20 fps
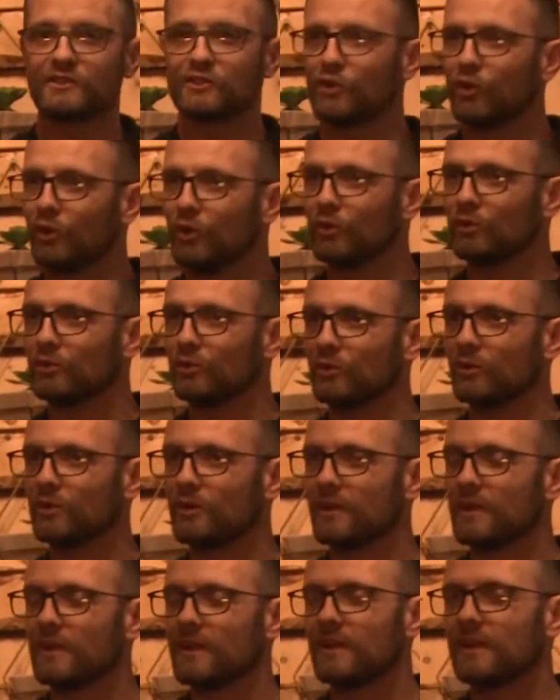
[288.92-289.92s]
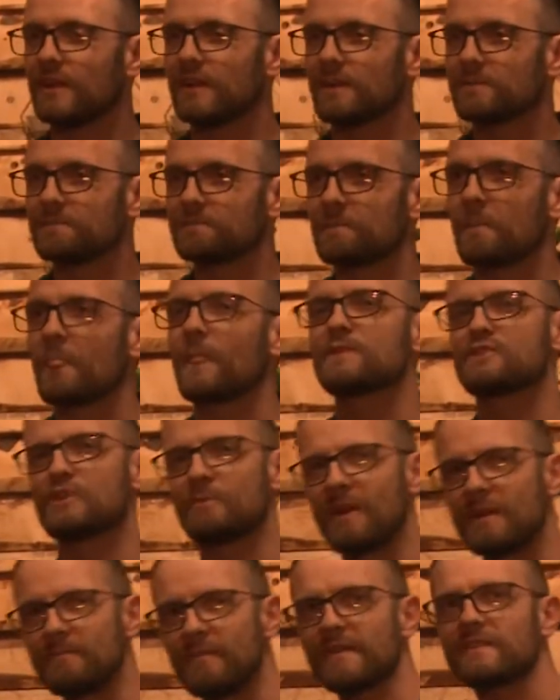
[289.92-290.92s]
cool. So
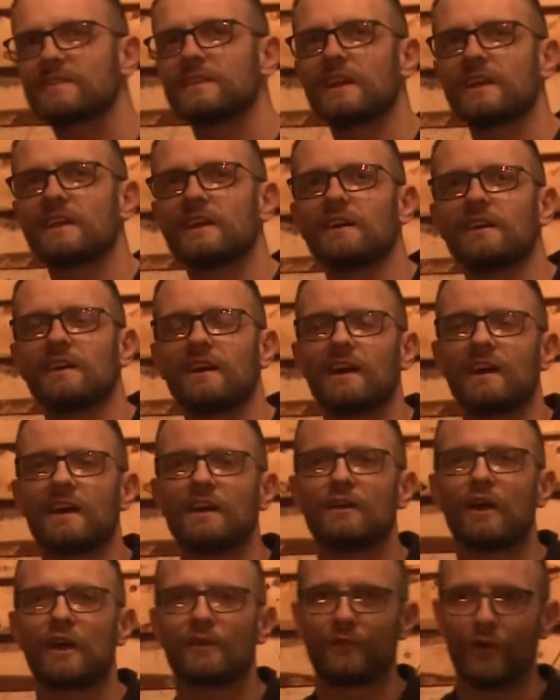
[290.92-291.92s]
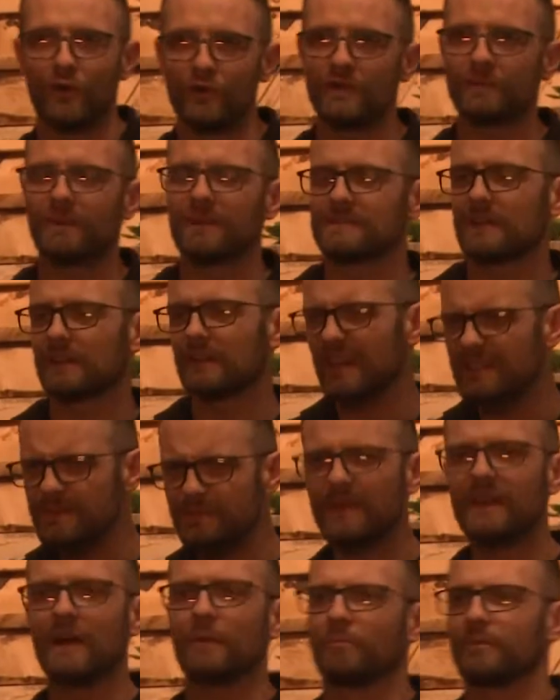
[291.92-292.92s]
about a month later, I phoned him and I was like, let's
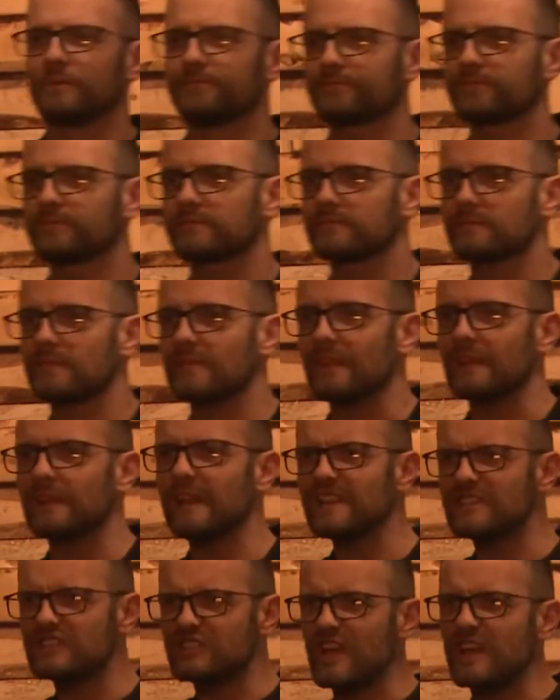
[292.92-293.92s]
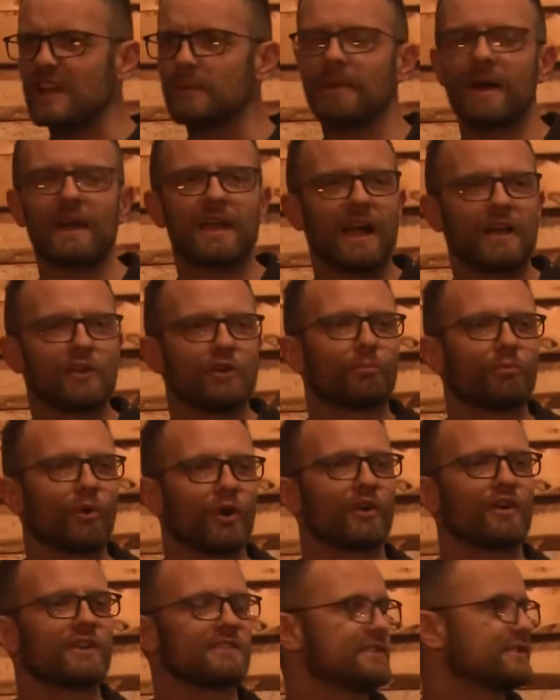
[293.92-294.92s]
meet up. Let's chat about how your
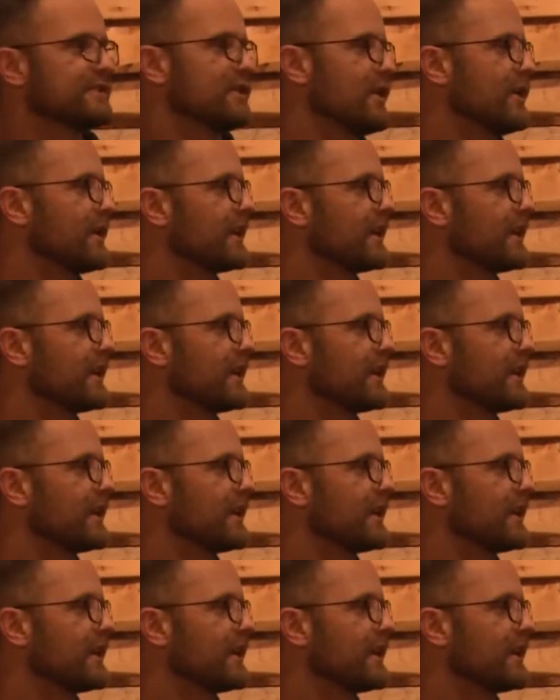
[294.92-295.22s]
progress is going.